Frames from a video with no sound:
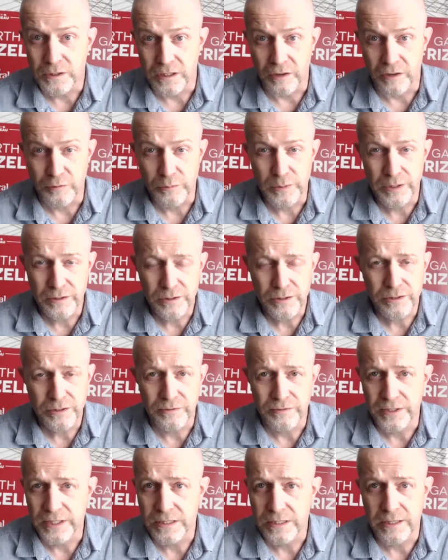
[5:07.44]
government, those are
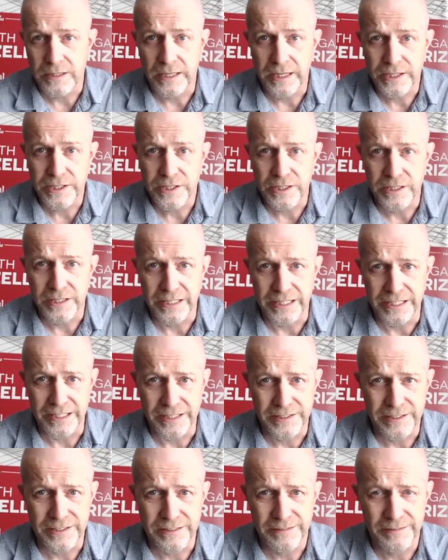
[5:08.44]
fixed election
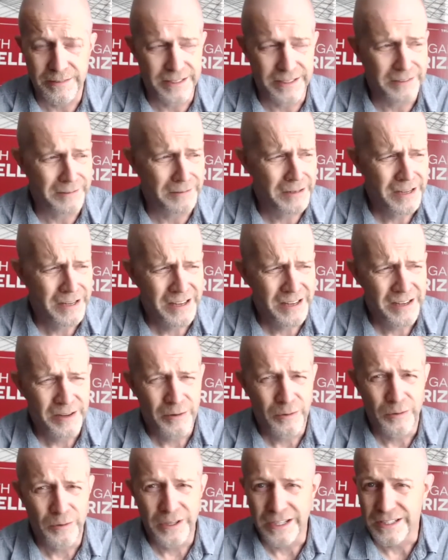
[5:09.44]
dates, and
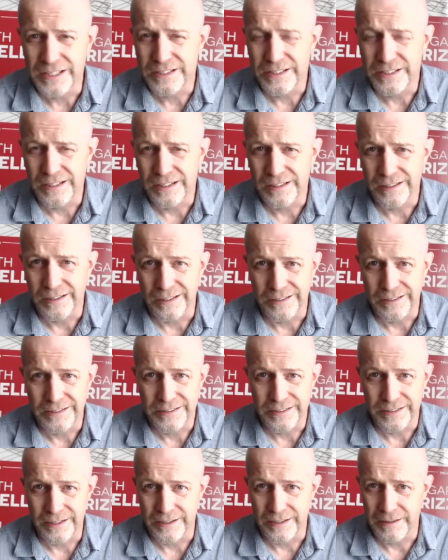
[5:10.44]
when I see that
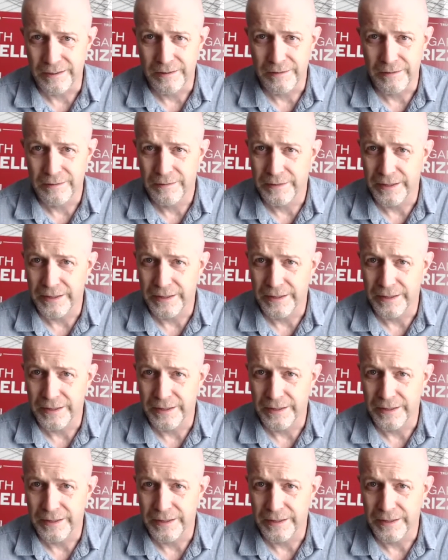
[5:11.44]
the